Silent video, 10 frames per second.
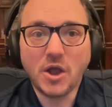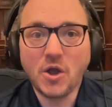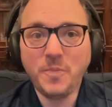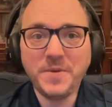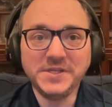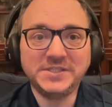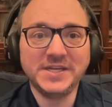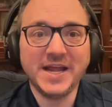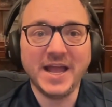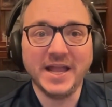opens
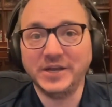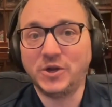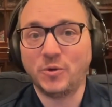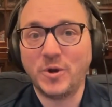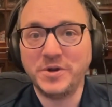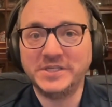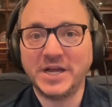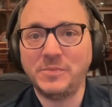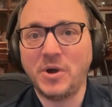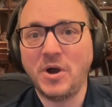today in Corona
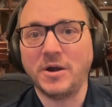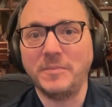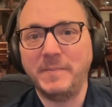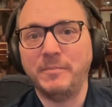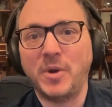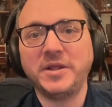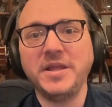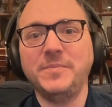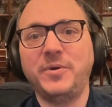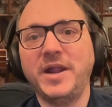Del Mar,
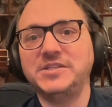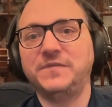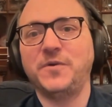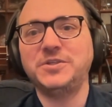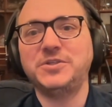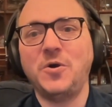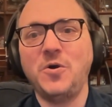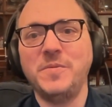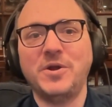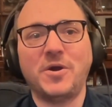marking the brand's first
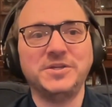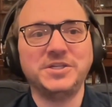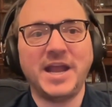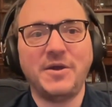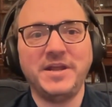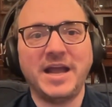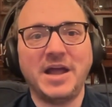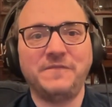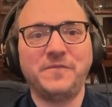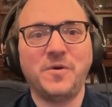home in Orange County,
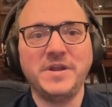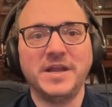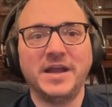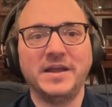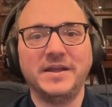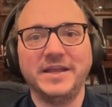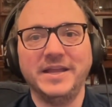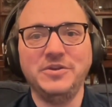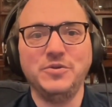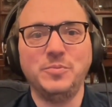California,
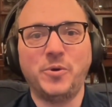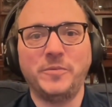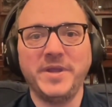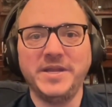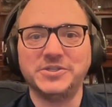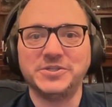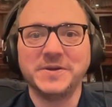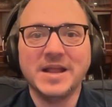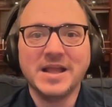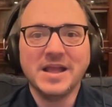in Newport Beach.
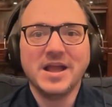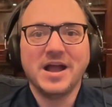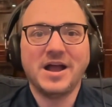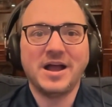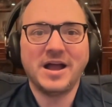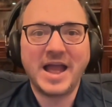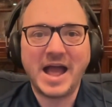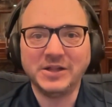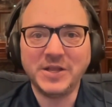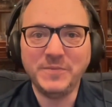
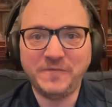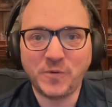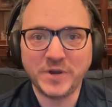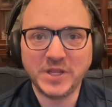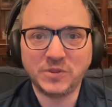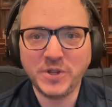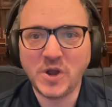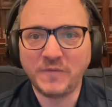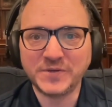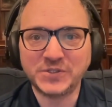Alchemy 43
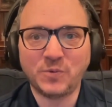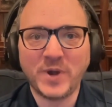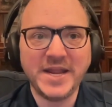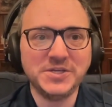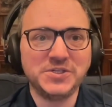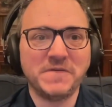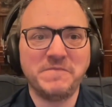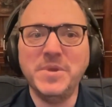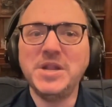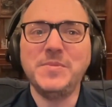offers a range
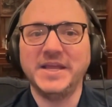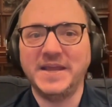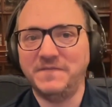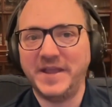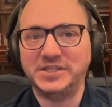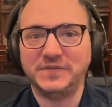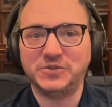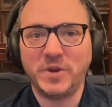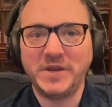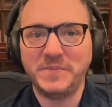of minimally invasive
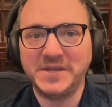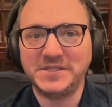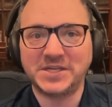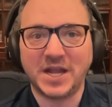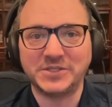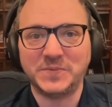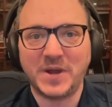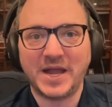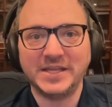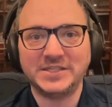treatments
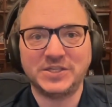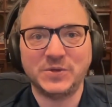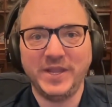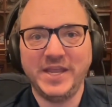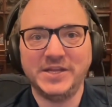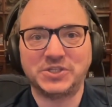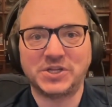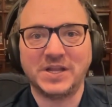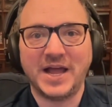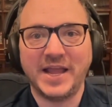customized to each
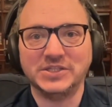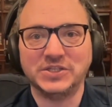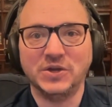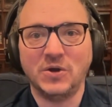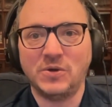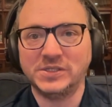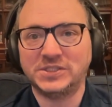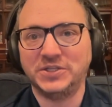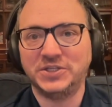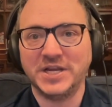client's goals,
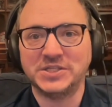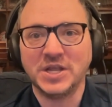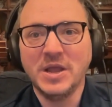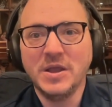such as